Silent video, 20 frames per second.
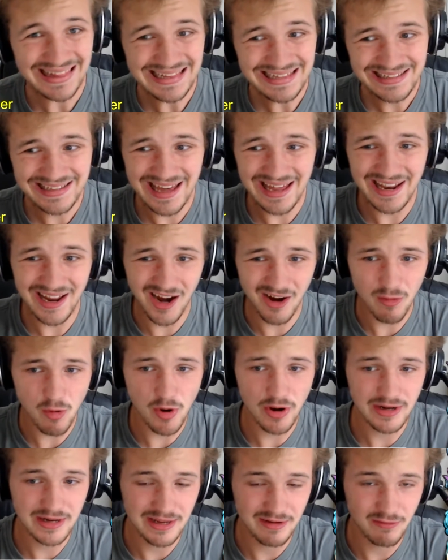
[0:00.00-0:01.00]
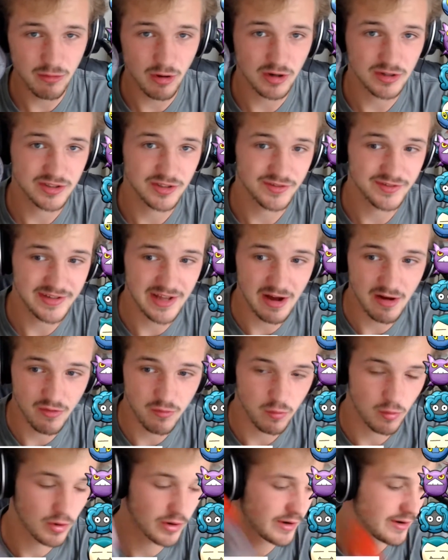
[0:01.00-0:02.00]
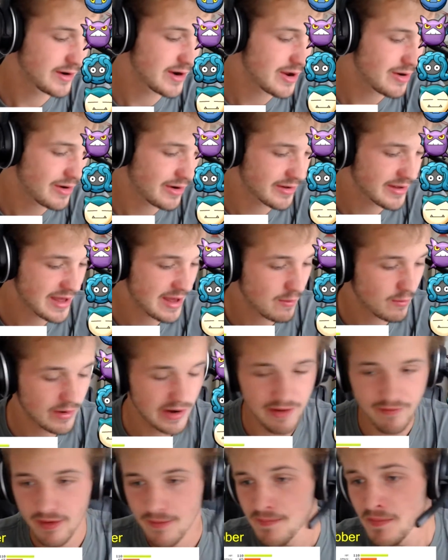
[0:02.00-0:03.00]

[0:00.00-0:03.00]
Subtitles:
Get it? Ironically, Rocks of Stealth, Water. No, okay, whatever.